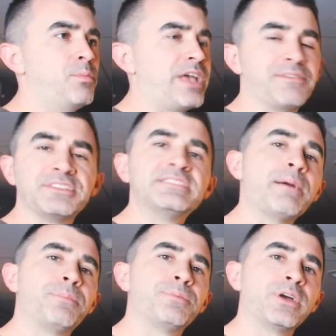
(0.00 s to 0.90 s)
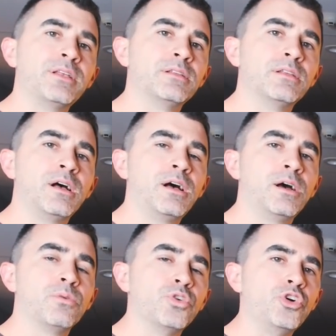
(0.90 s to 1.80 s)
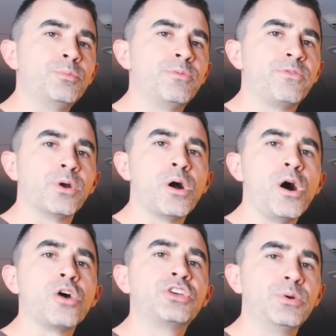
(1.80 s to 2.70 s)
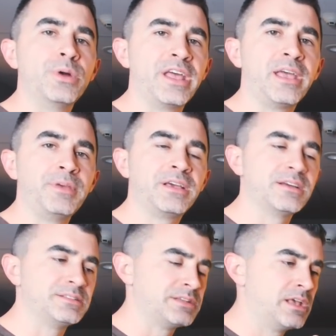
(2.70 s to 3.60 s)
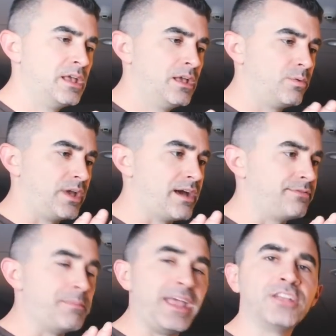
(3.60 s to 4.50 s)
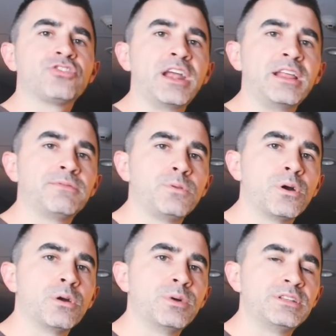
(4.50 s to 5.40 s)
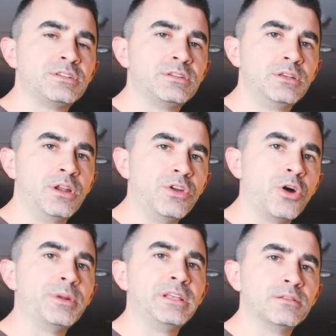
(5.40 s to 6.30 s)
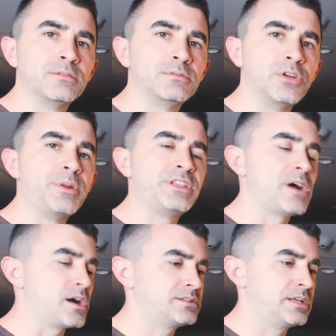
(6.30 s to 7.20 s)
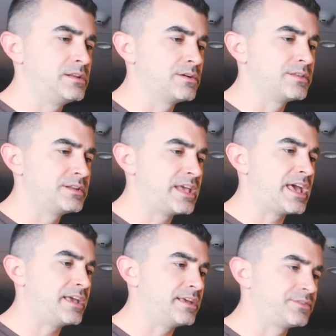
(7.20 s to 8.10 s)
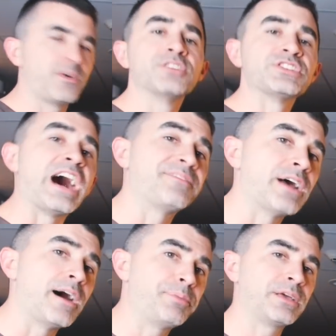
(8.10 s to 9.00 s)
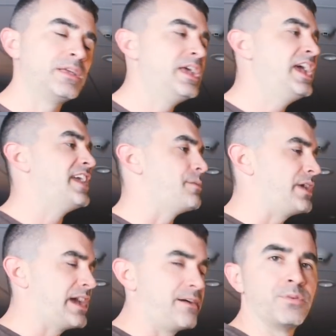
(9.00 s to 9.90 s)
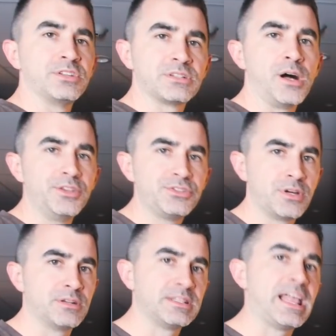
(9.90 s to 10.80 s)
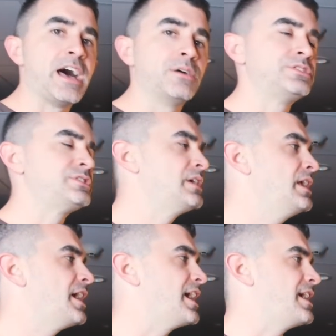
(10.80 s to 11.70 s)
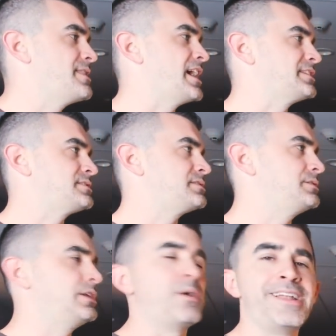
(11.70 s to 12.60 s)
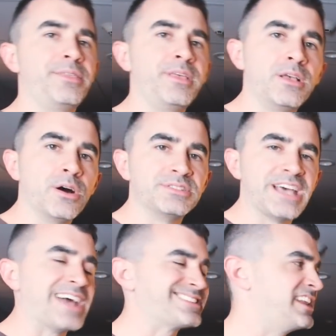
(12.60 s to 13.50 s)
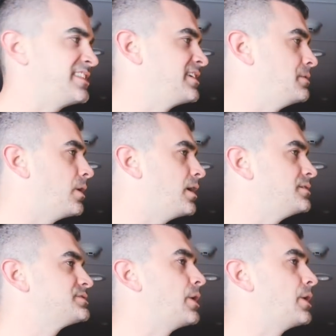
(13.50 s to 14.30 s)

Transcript: We have a separate room for all Q&A, because We have the main trading floor, which nobody talks in during the day as far as op topic, and then we have what's called the Trader's Lounge, and that's anything goes. Ask anything you want.